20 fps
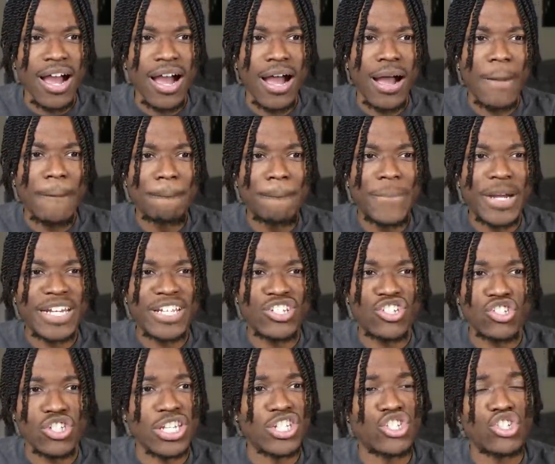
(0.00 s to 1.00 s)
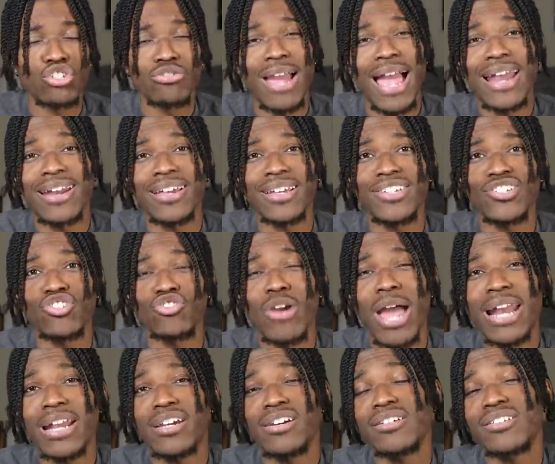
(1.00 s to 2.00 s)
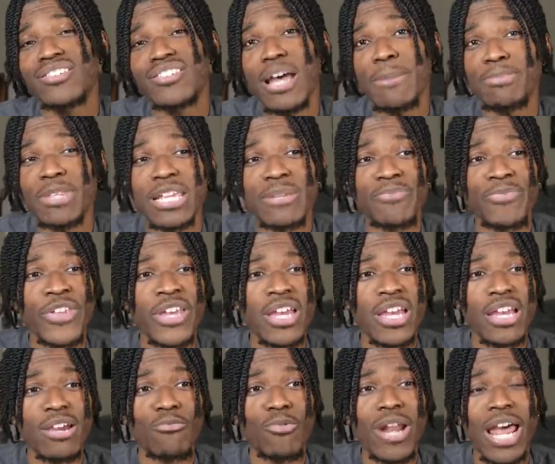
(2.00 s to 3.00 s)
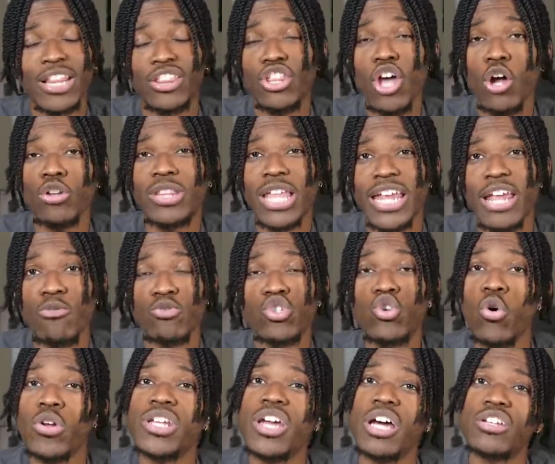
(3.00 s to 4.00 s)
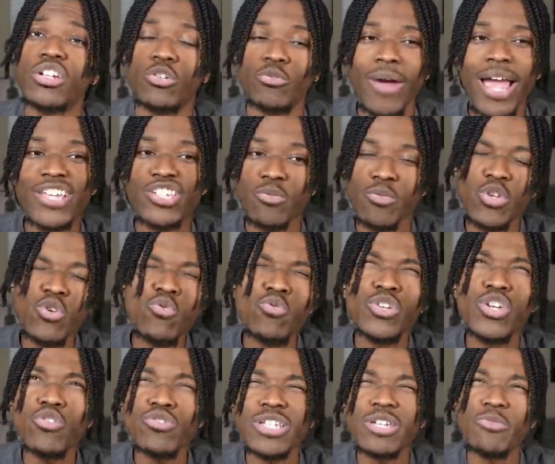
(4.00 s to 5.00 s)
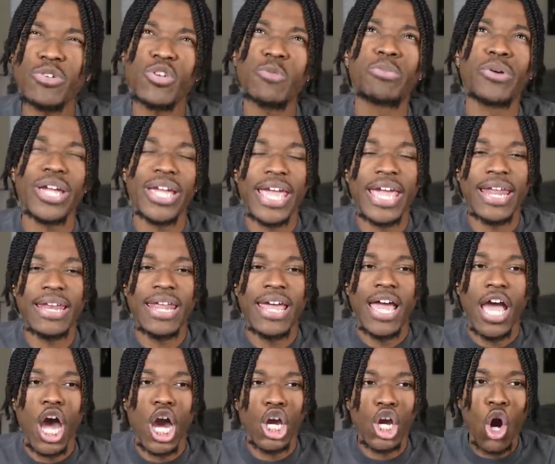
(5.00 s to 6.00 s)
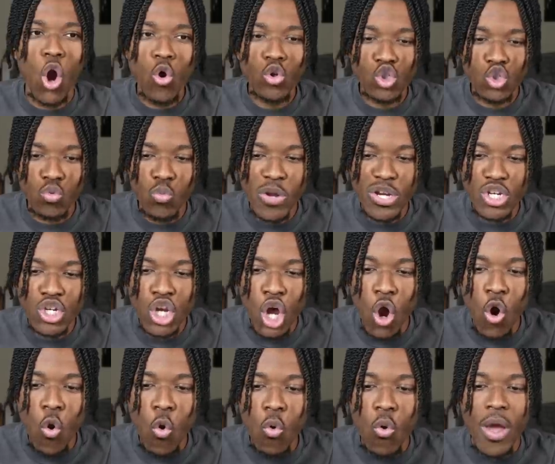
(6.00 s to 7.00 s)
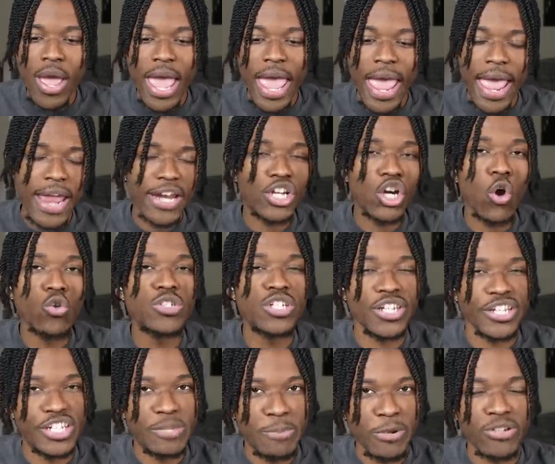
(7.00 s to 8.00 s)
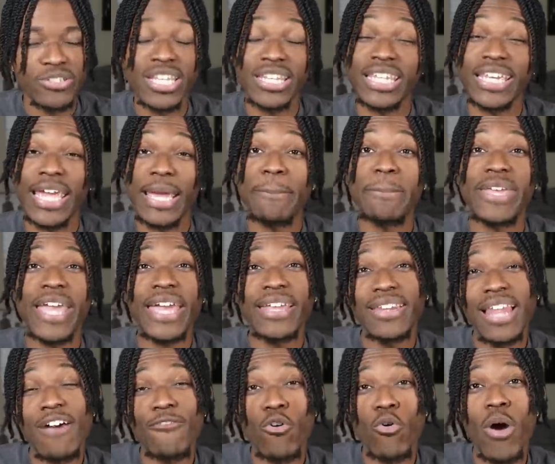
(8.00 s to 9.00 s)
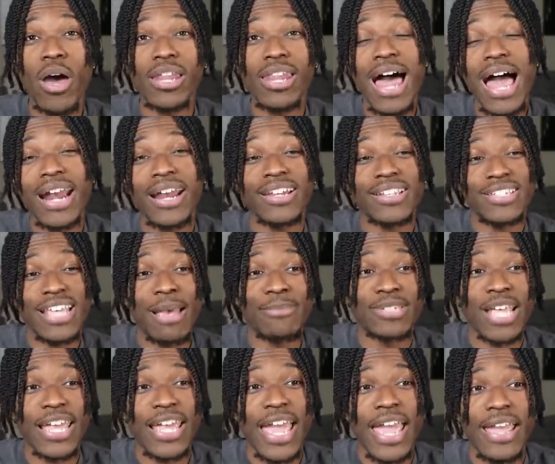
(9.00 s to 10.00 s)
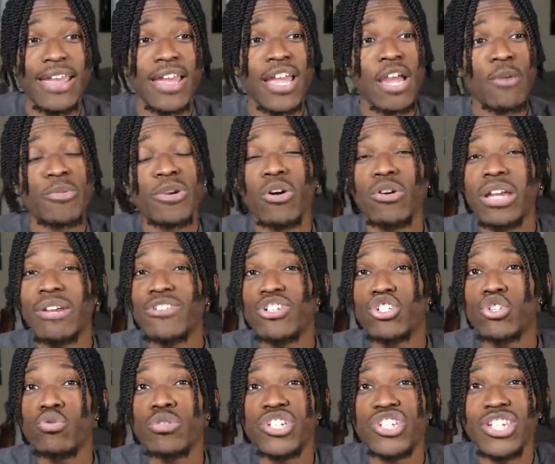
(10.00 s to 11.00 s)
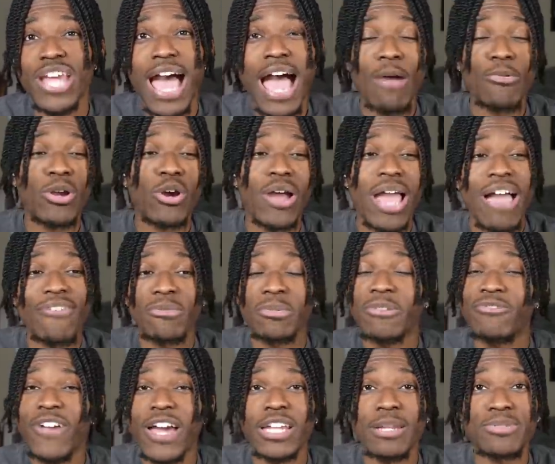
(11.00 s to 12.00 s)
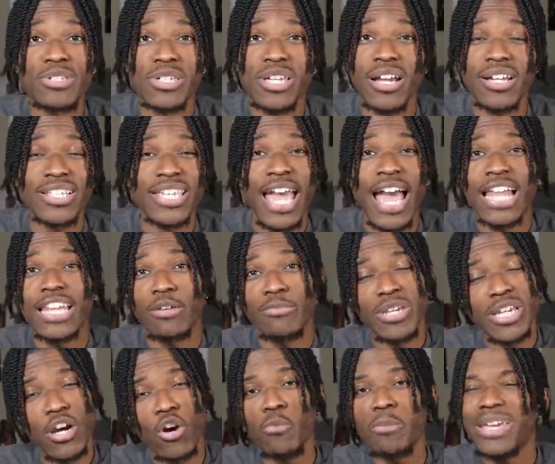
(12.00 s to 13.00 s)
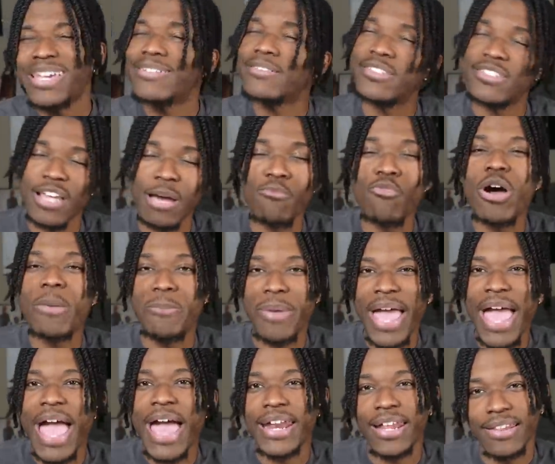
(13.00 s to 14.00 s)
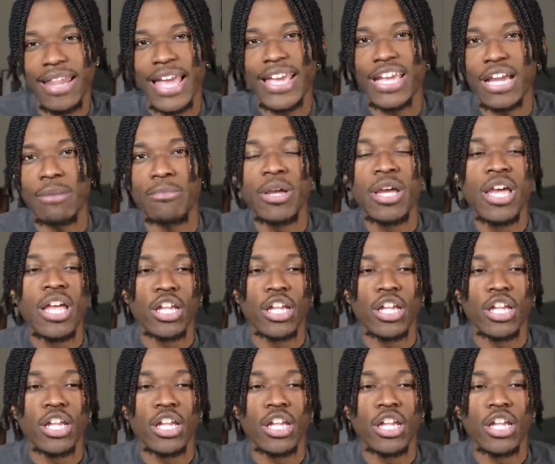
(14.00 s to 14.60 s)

um, but he's he's trying to he's trying to cook something when I thought that it was going the other direction. You, usually, when you bring in a coach with no head coaching experience at the NBA level, a lot of the times, like, hey, we're going to give this dude a shot. We're going to have him develop some young talent. We're going to be somewhat bad and let him